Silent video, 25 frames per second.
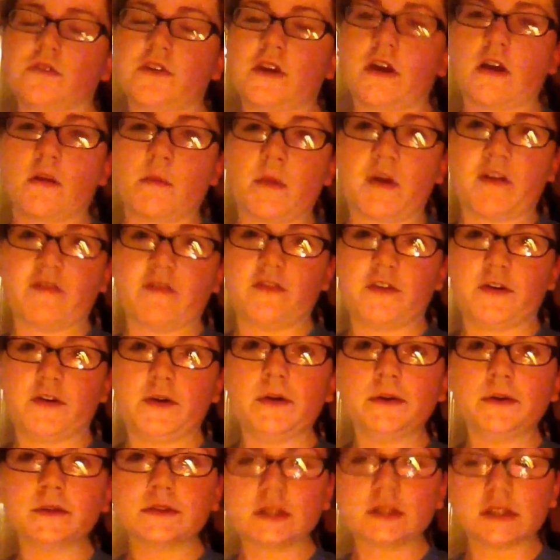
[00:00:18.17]
thing on my
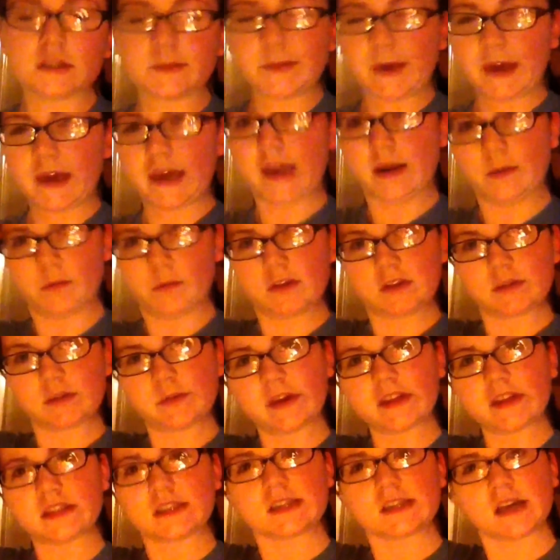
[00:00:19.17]
phone because my camera's
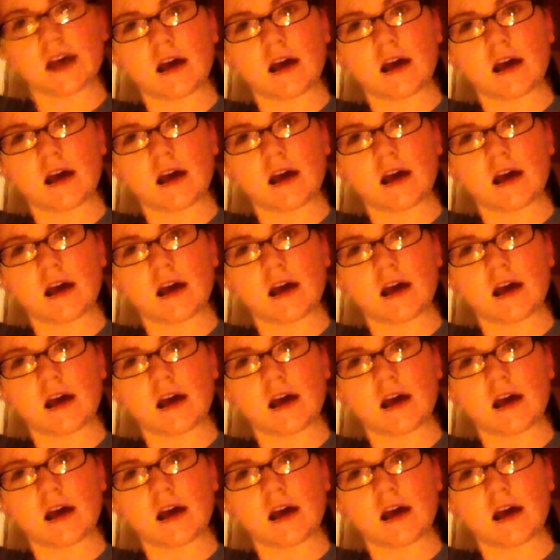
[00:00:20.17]
messed